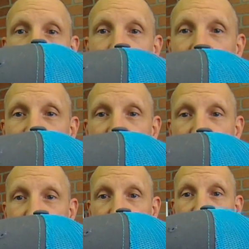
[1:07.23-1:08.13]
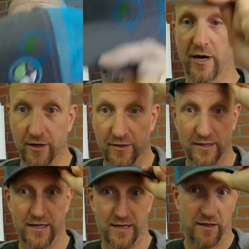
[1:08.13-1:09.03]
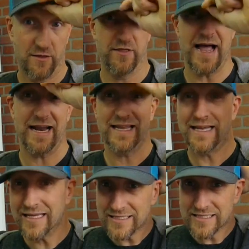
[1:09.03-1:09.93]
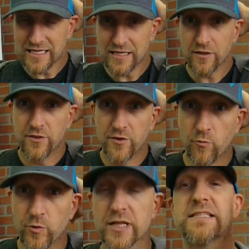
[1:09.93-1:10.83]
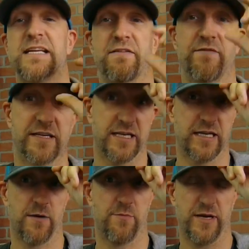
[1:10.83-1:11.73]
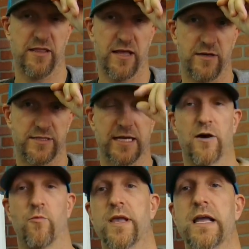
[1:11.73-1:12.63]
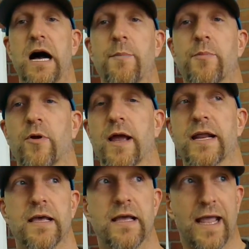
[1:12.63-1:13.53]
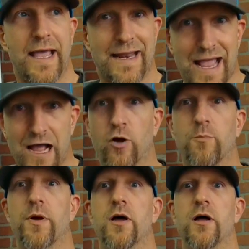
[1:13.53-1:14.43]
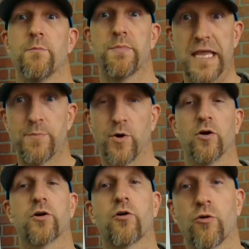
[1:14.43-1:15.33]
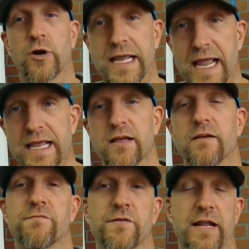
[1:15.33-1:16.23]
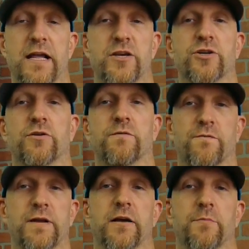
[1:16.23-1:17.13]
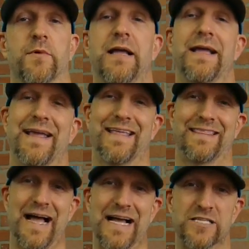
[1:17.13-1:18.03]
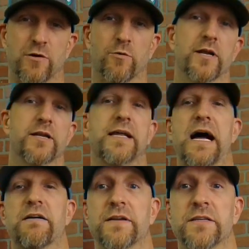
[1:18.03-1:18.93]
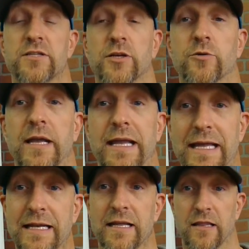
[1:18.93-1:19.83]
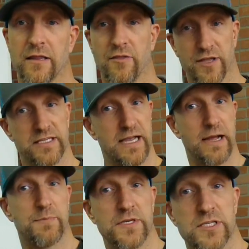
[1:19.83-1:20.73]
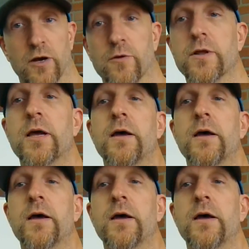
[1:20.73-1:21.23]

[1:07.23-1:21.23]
Real Estate From Anywhere, that is the real estate investing company that we operate and help people create financial freedom. And that's what we're going to dive into in this episode.